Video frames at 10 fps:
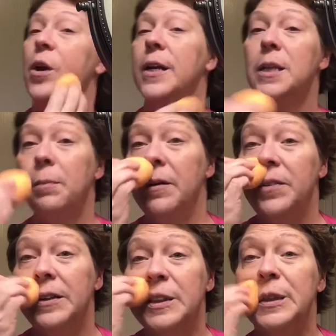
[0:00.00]
you get to be
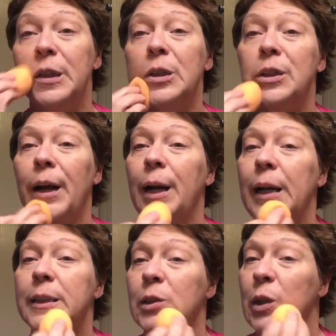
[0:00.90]
56, you got
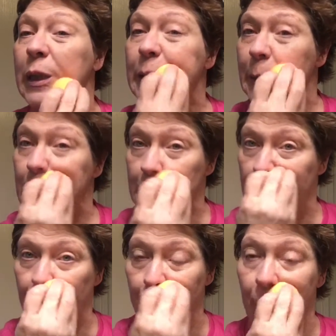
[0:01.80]
lots of creases,
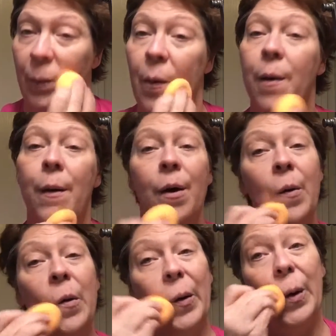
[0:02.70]
so
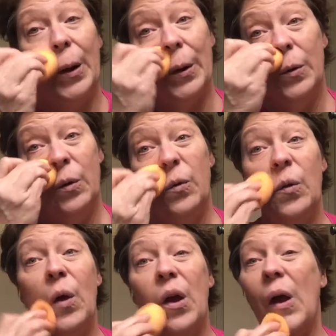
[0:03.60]
that's just
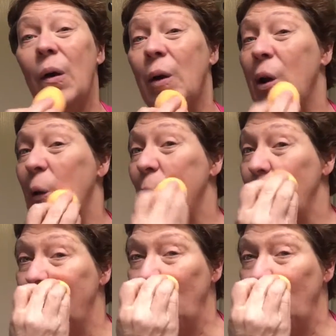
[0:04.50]
how it is.